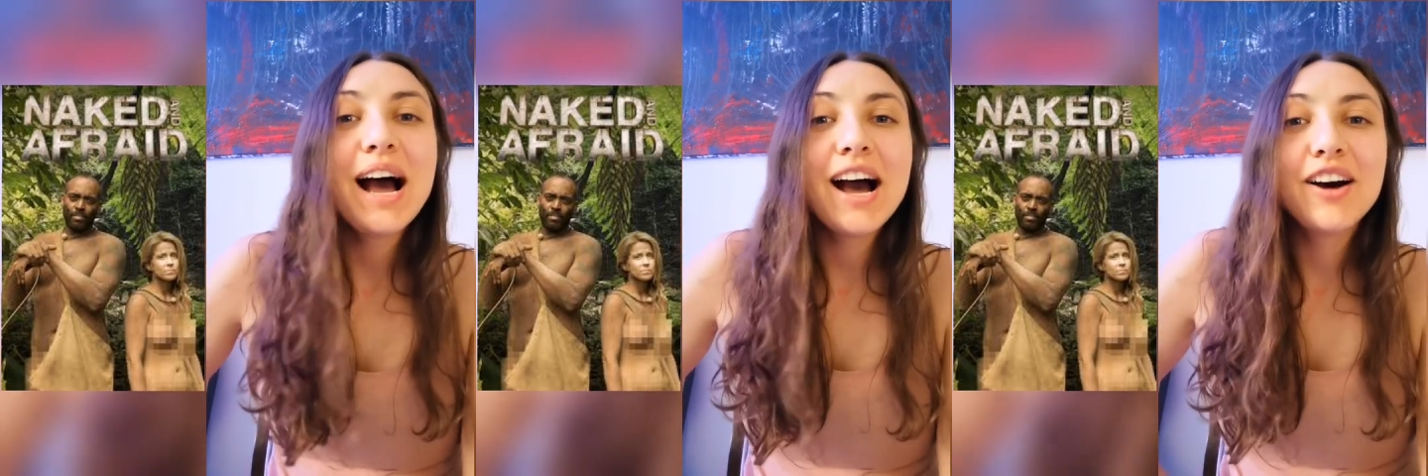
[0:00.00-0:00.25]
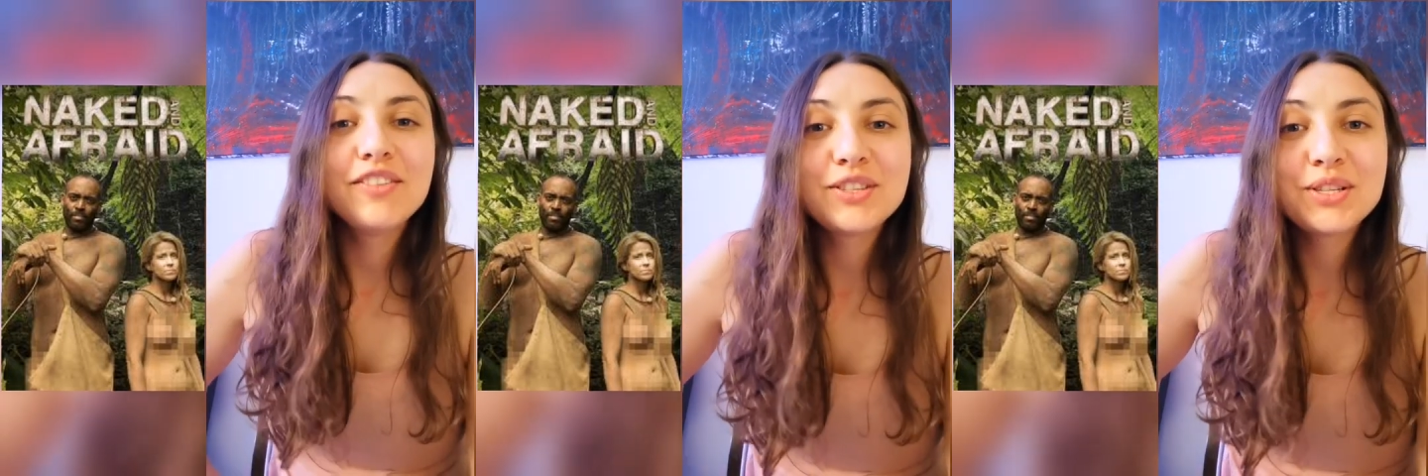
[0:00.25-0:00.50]

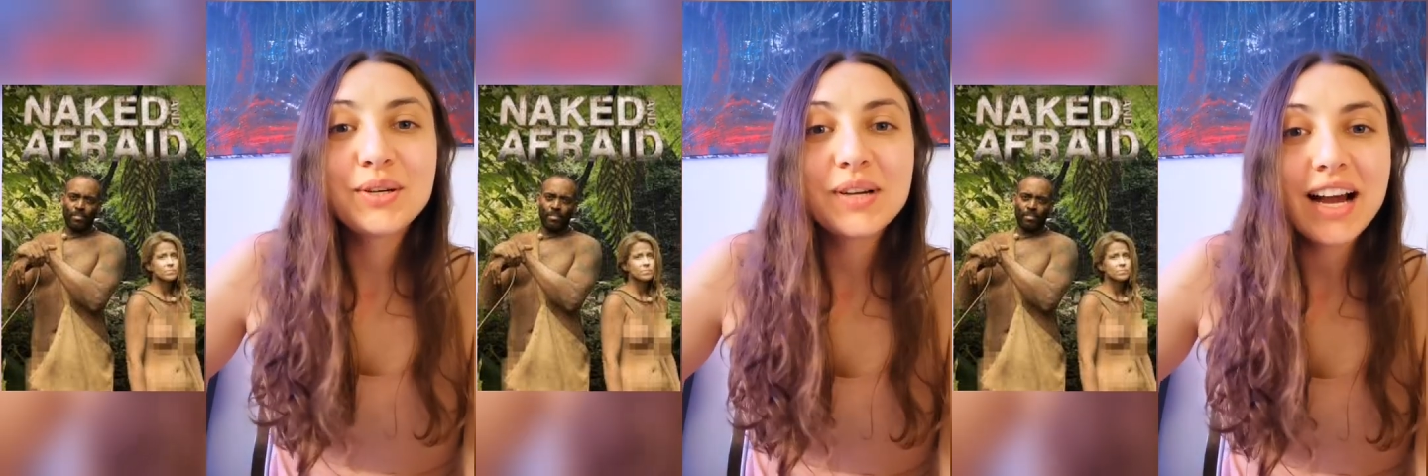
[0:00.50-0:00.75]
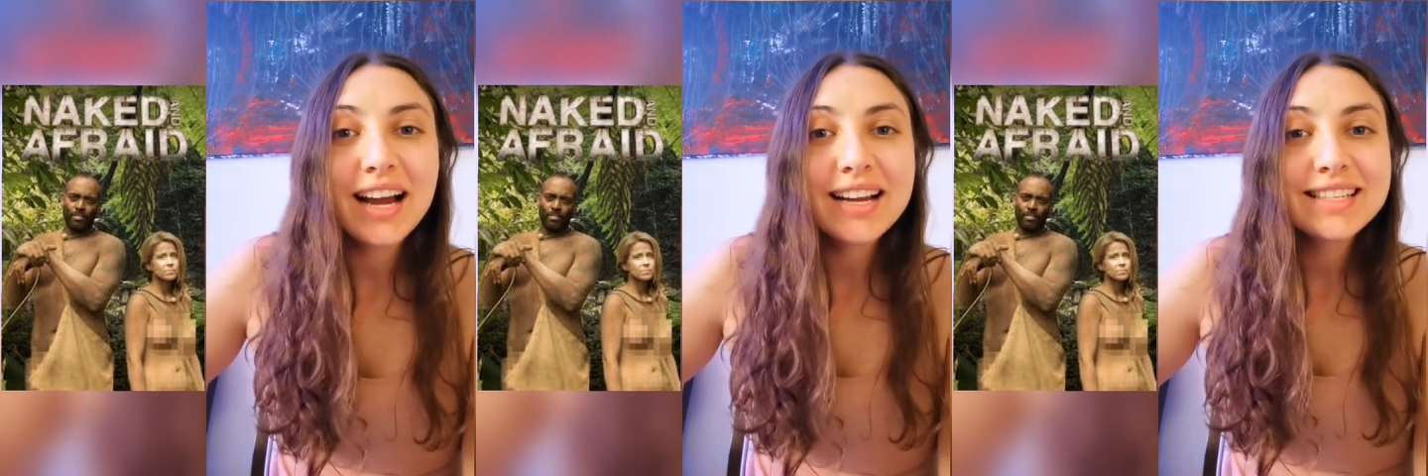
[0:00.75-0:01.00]
of 2
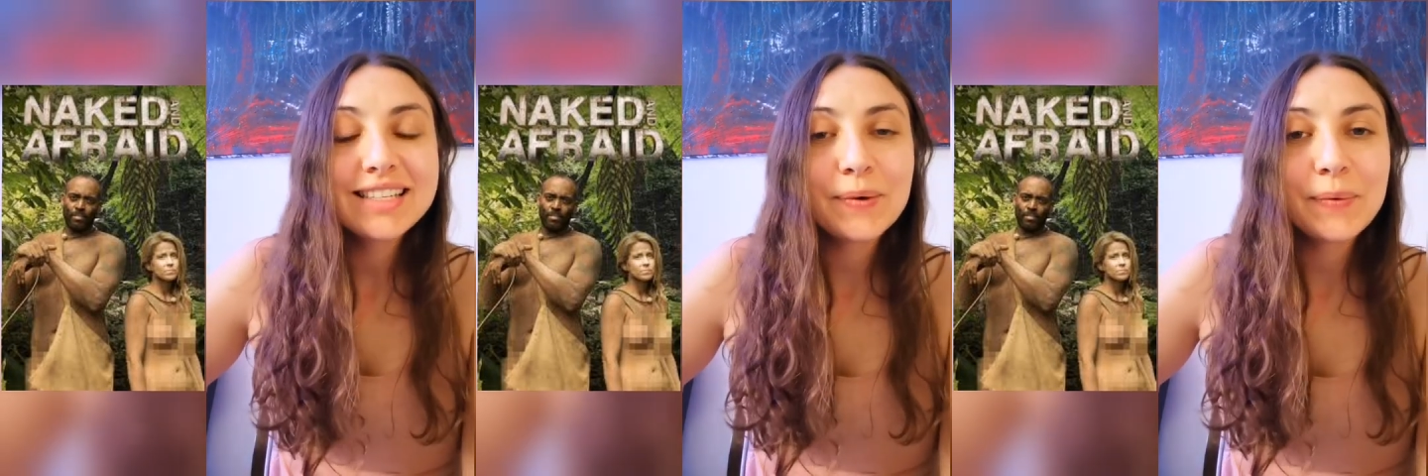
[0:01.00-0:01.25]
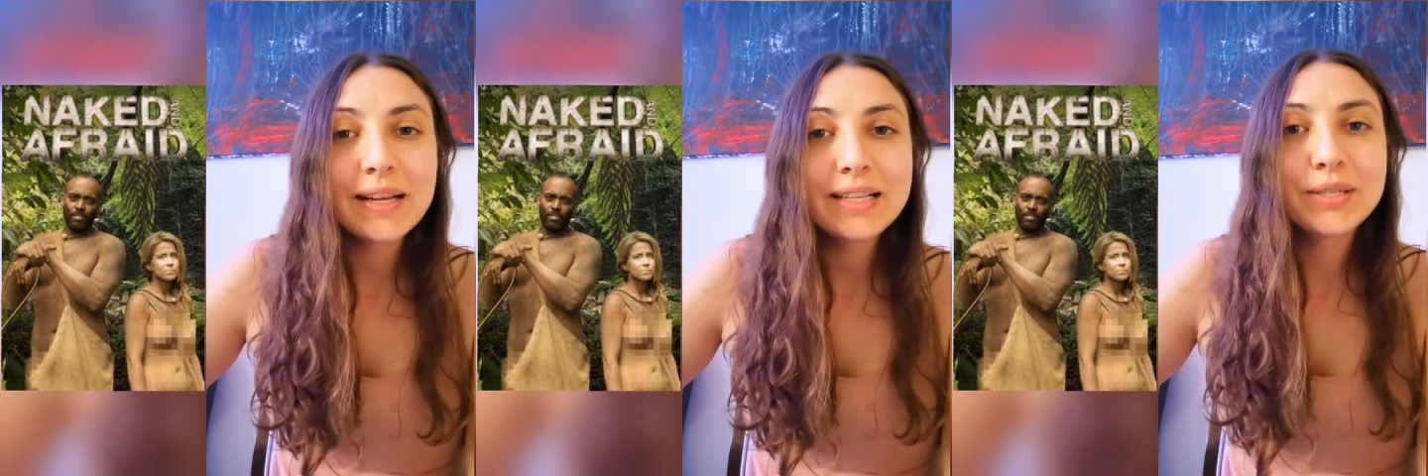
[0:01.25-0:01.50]
guys that
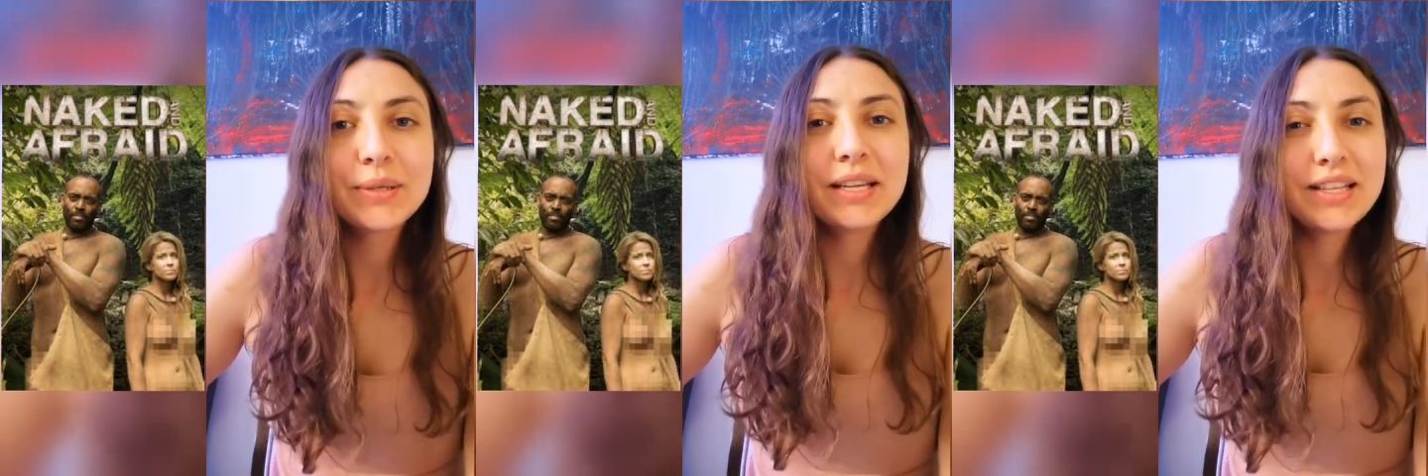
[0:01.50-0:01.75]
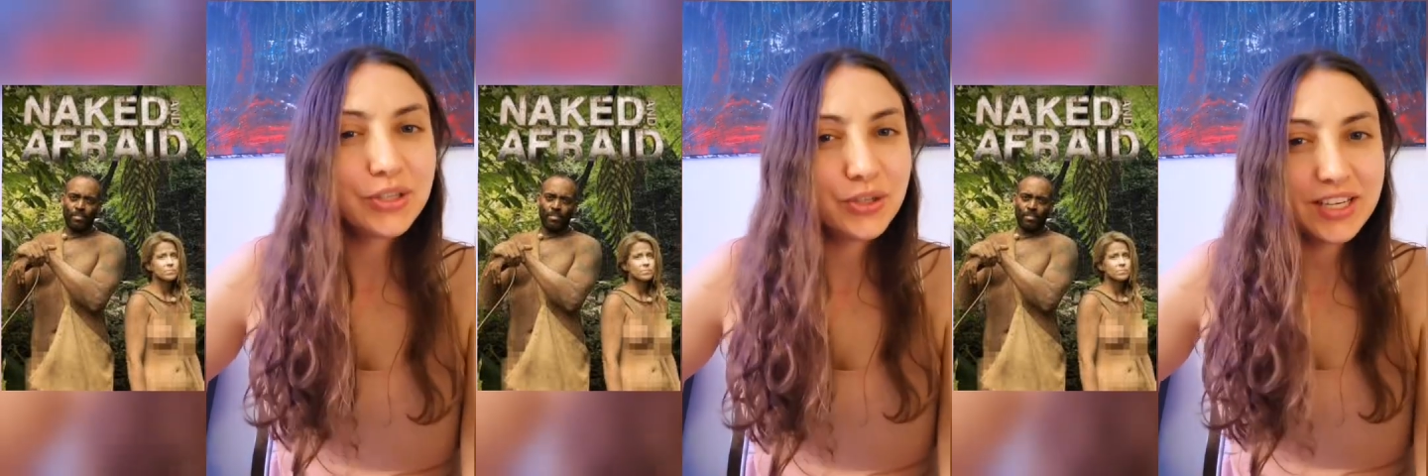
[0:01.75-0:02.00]
went to
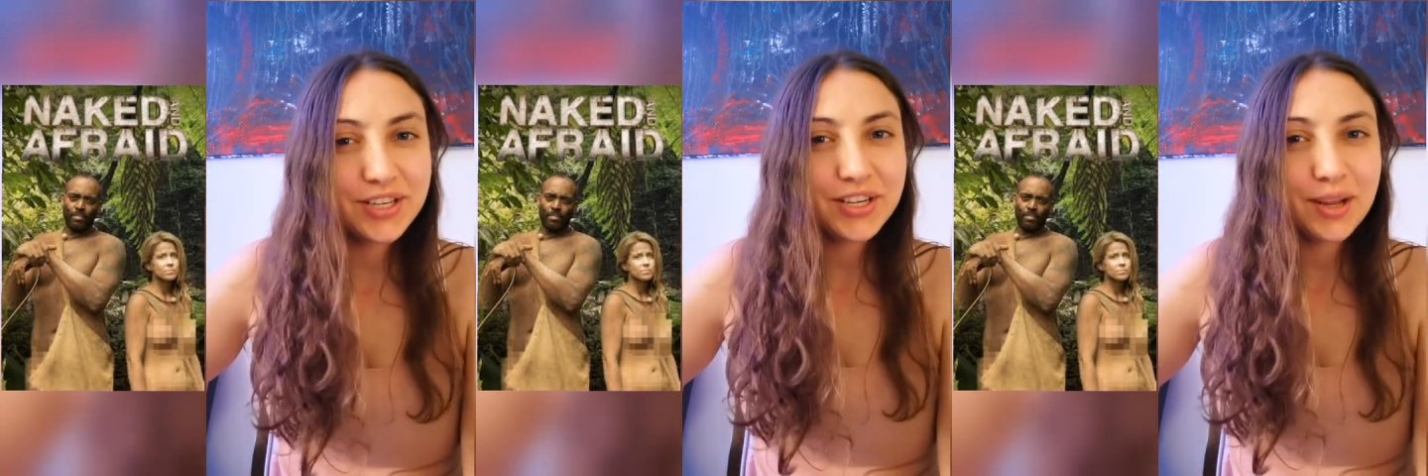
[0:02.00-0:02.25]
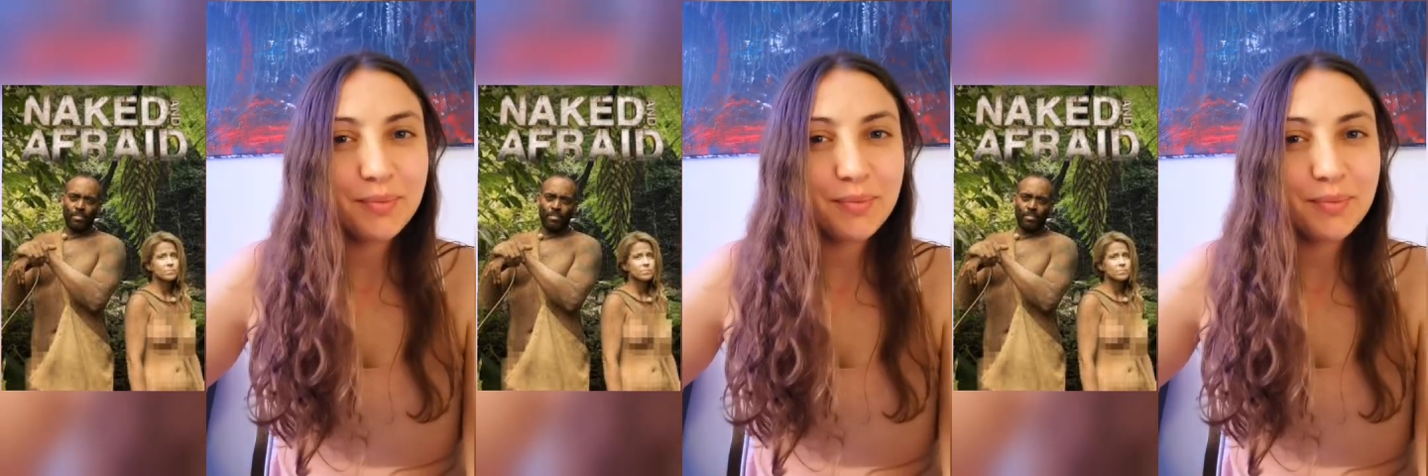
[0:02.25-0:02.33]
Indonesia,